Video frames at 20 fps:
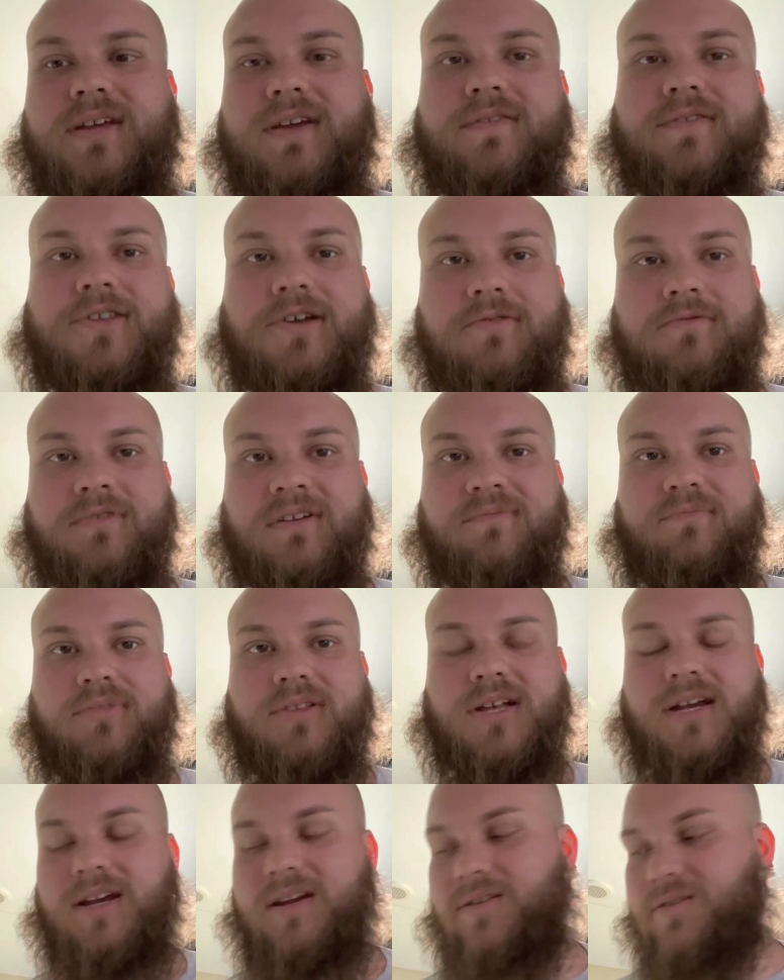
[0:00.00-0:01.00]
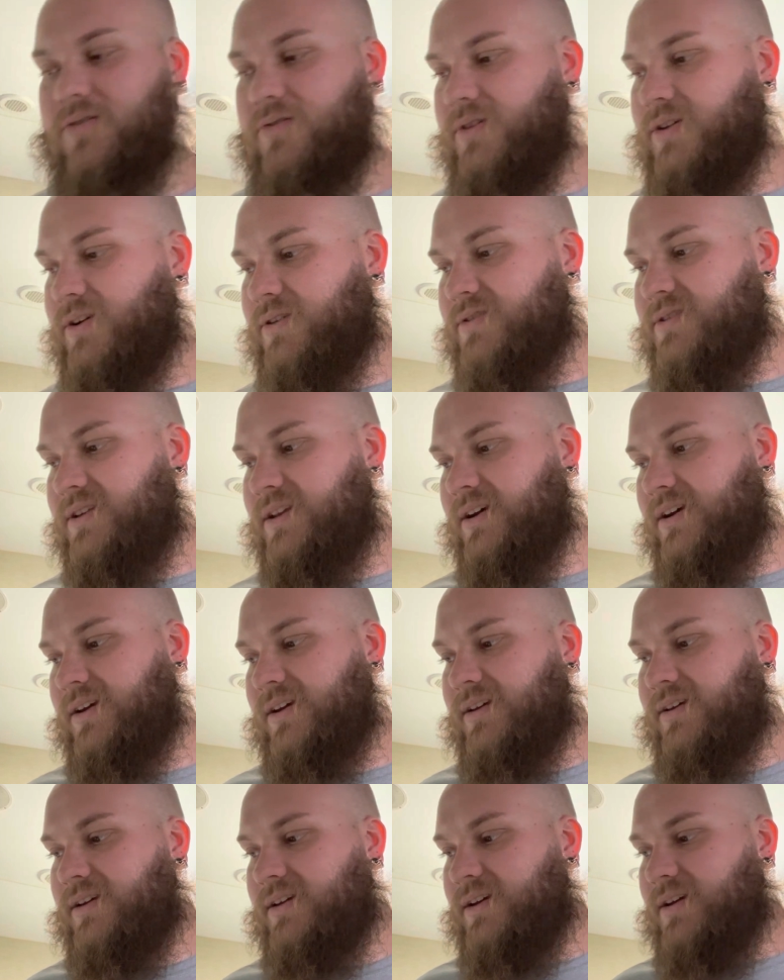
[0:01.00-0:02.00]
Even though we played earlier
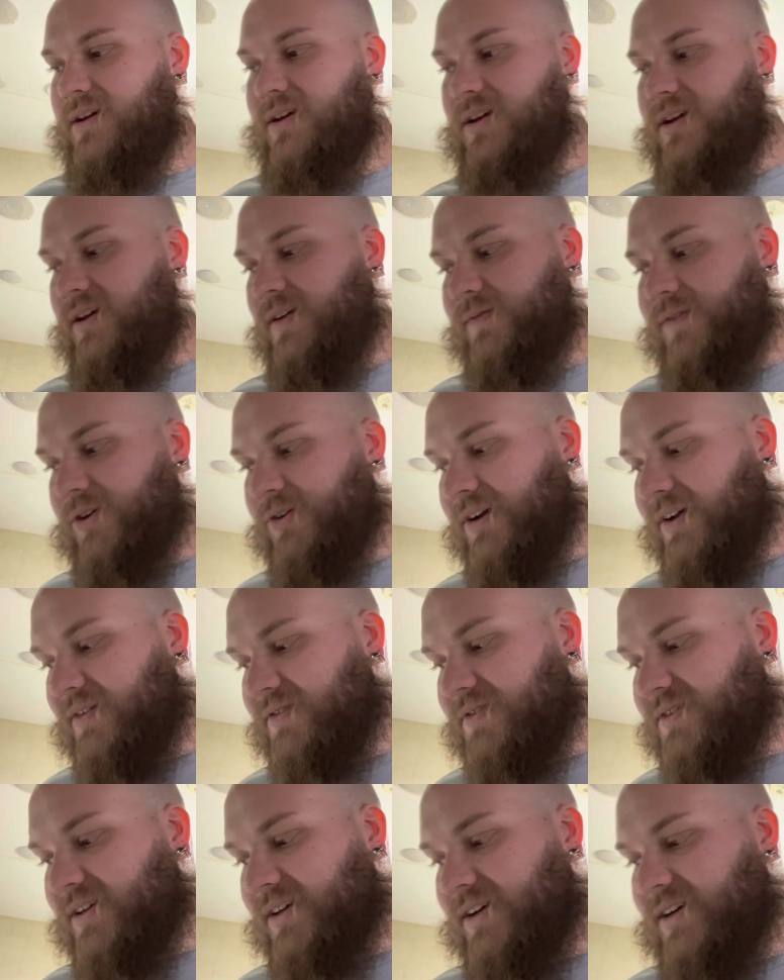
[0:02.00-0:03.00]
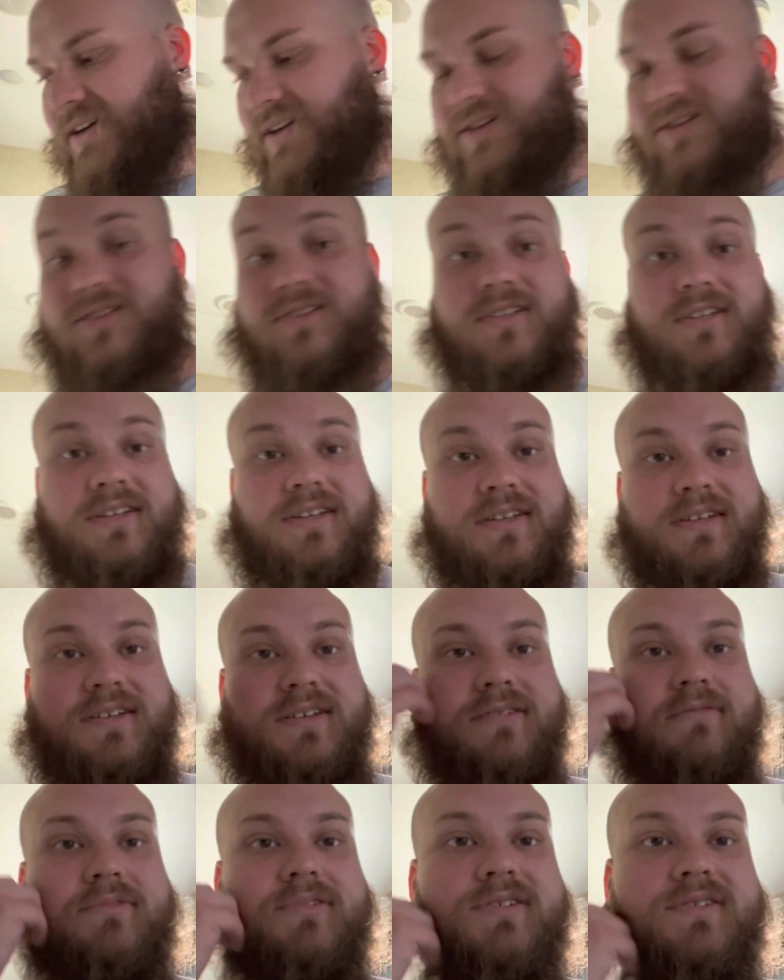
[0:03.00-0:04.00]
today, going outside,
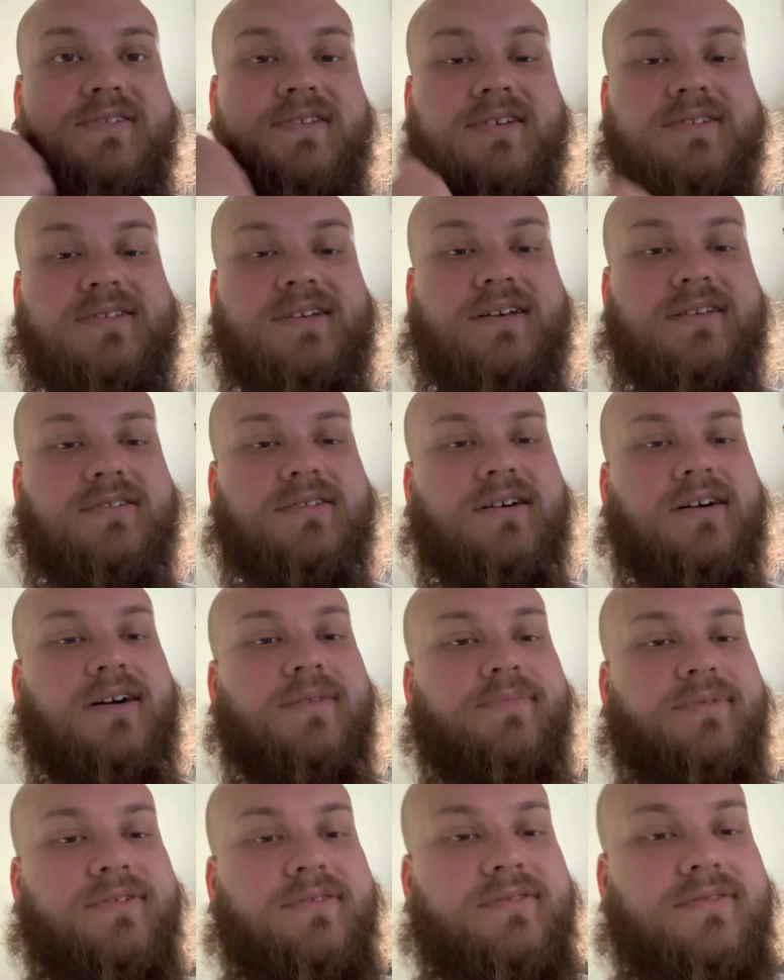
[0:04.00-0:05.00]
she just does not stop.